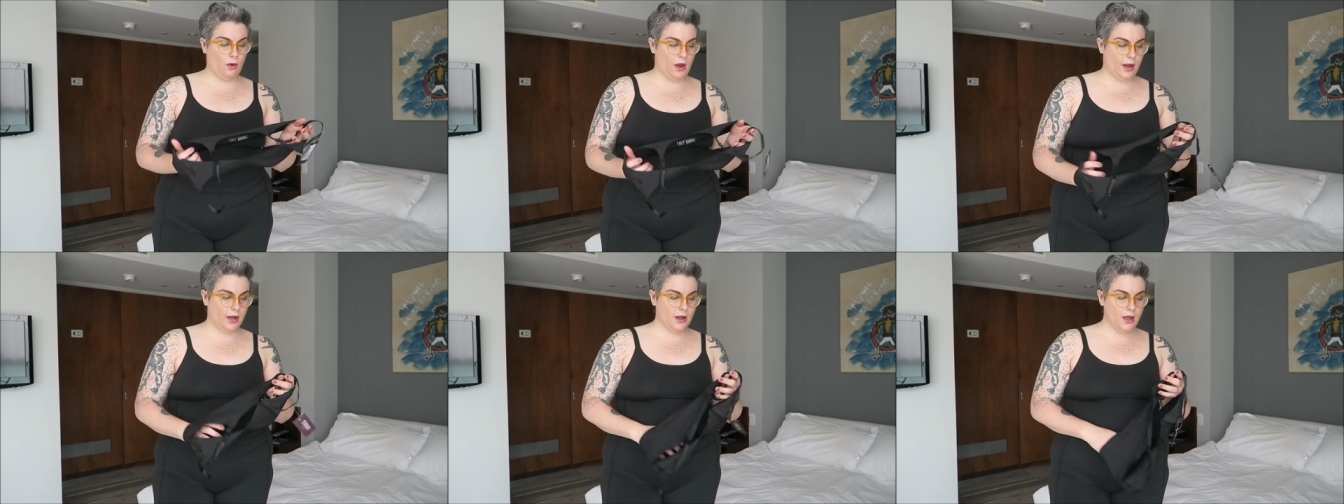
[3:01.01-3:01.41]

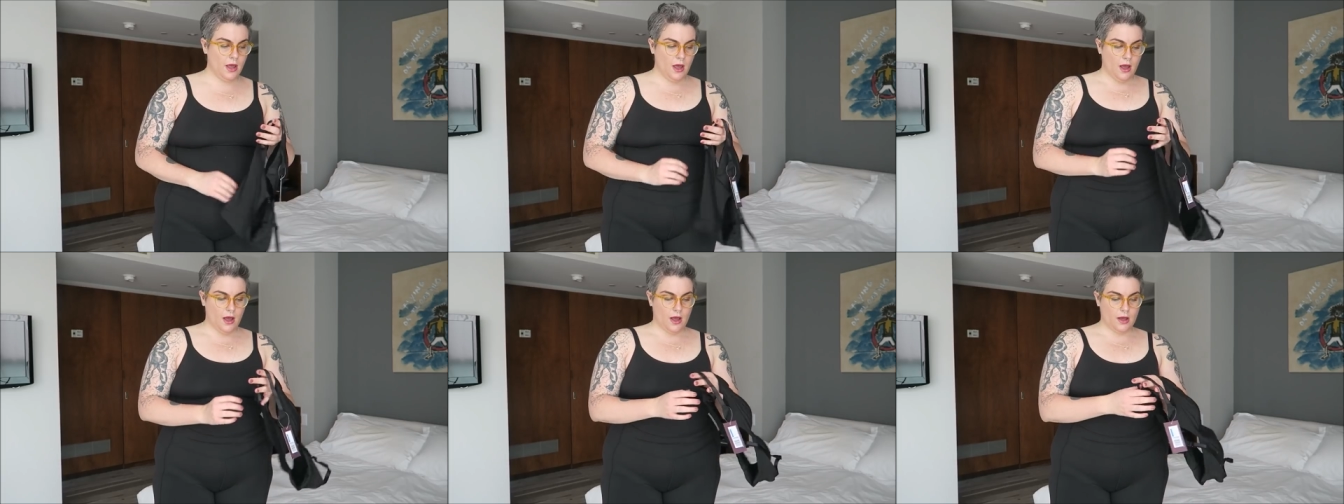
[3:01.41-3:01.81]
one,
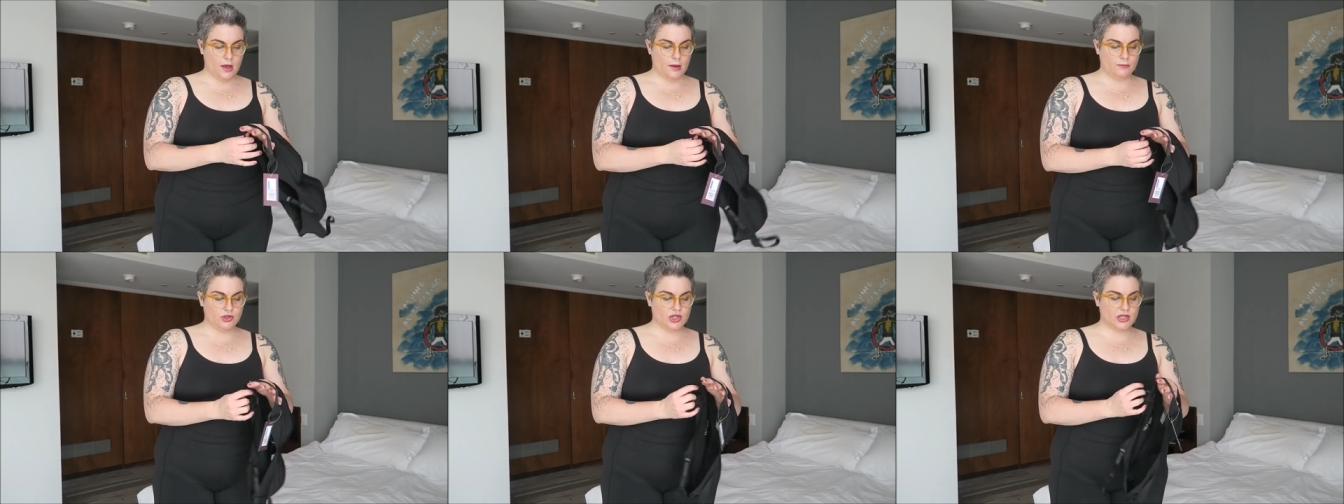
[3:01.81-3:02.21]

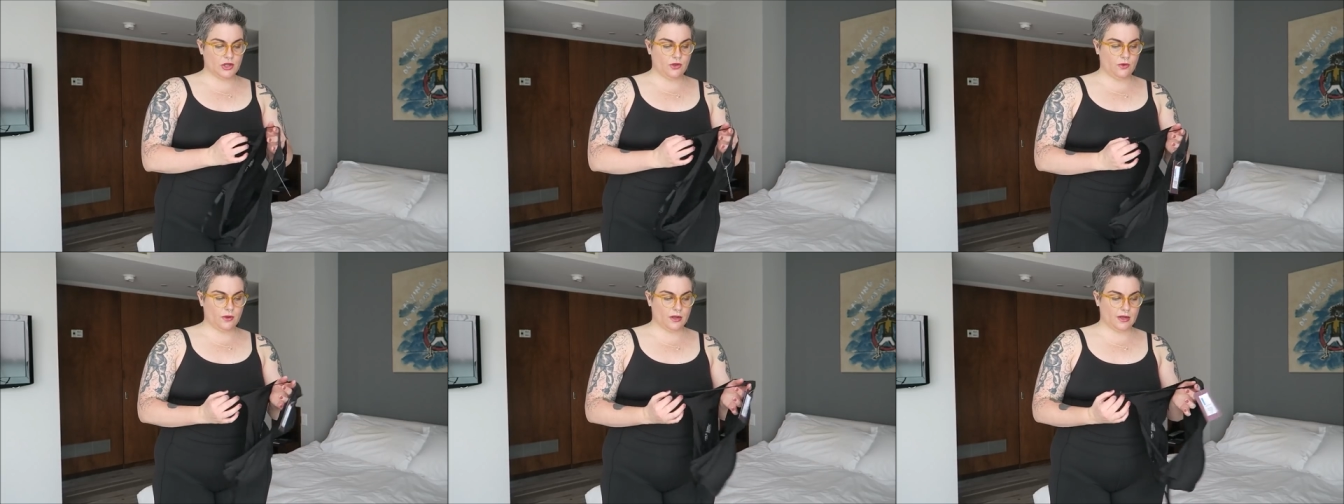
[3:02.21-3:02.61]
um, just so
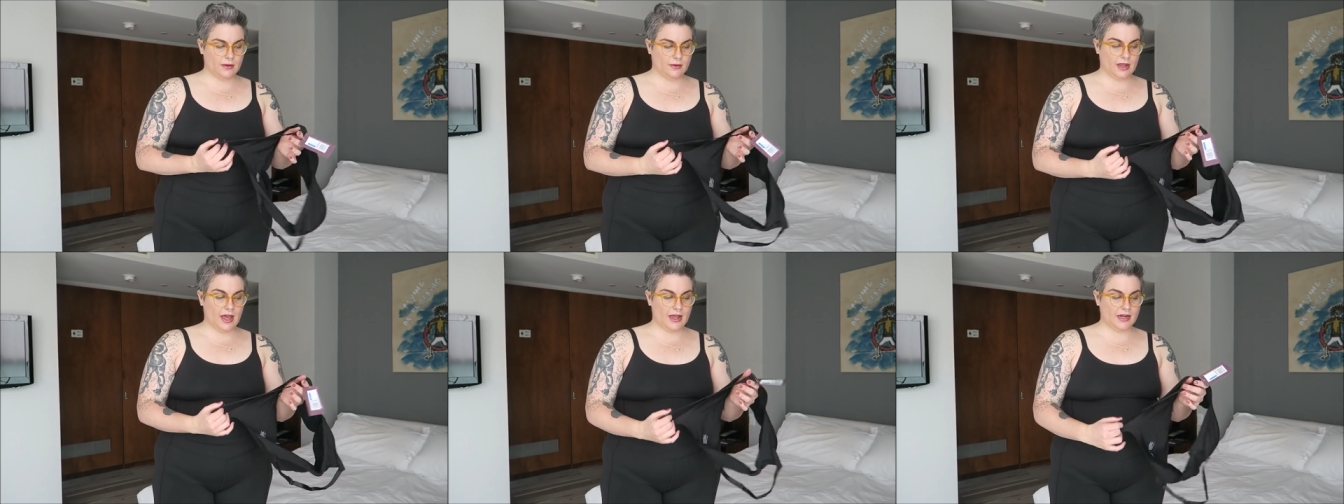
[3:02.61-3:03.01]
you
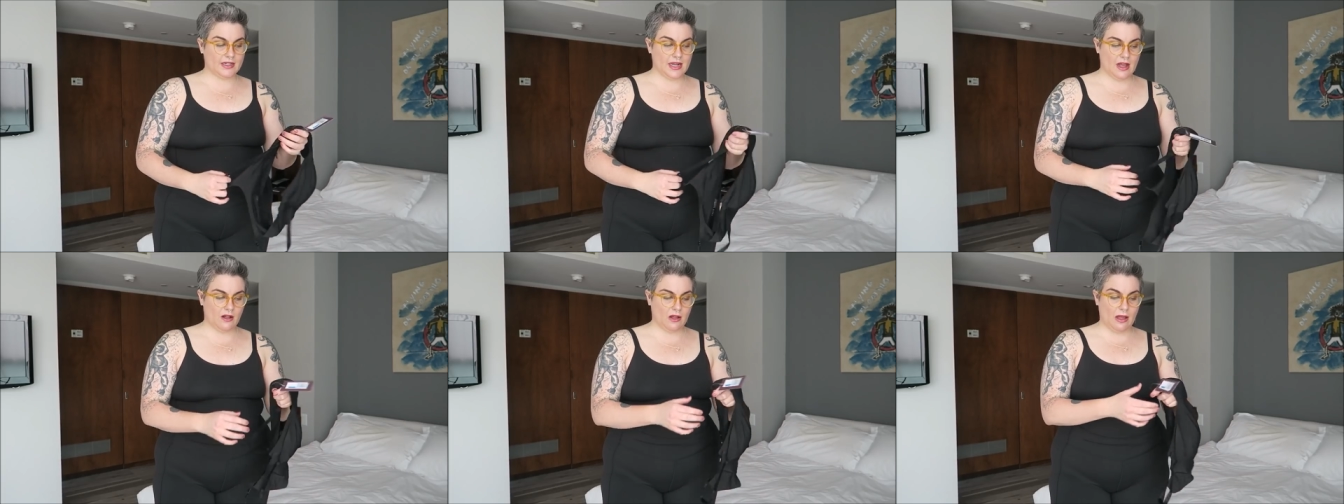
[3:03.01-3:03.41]
can kind of
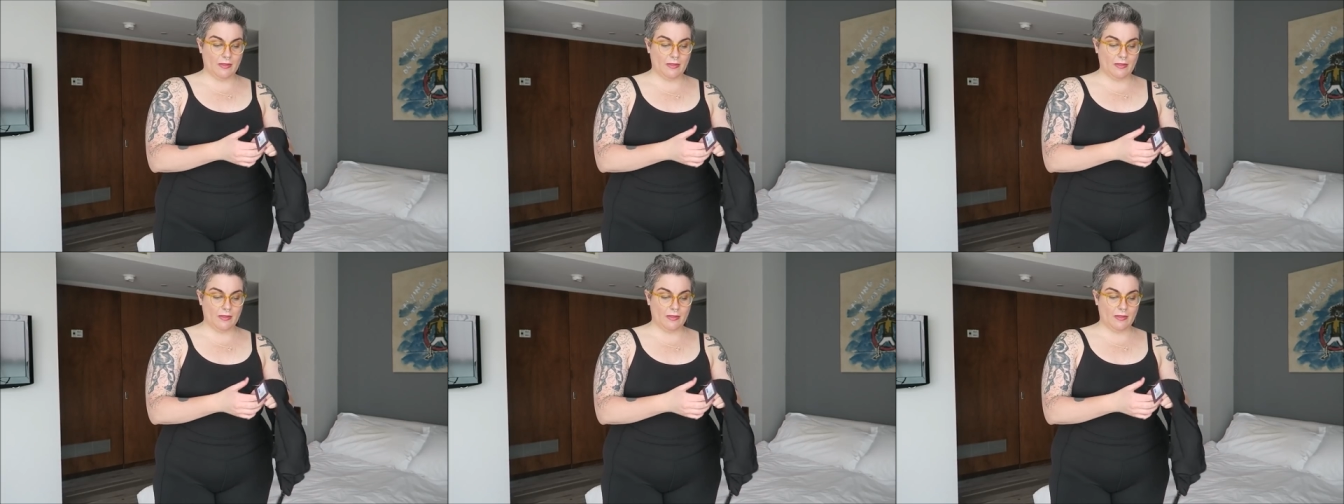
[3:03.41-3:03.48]
tell,